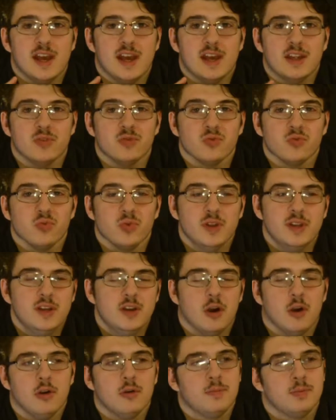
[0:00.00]
and really
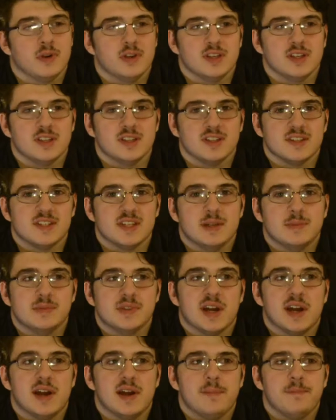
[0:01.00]
heartbreaking at the same
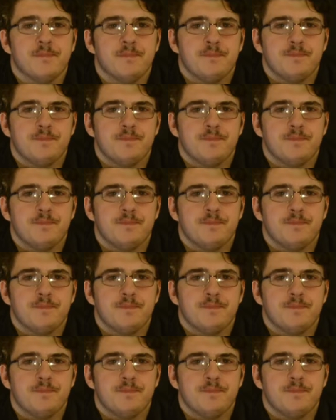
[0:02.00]
time.